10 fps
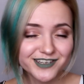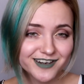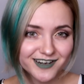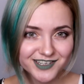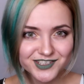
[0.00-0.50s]

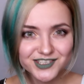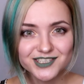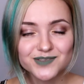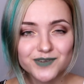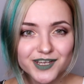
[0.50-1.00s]

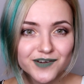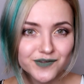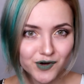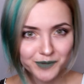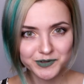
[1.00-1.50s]
gorgeous wig
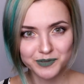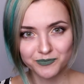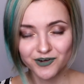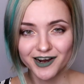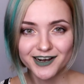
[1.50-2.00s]
from
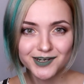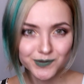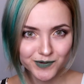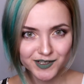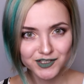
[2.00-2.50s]

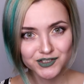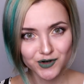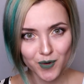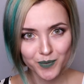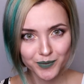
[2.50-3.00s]
Sapphirewigs
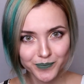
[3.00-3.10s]
shop.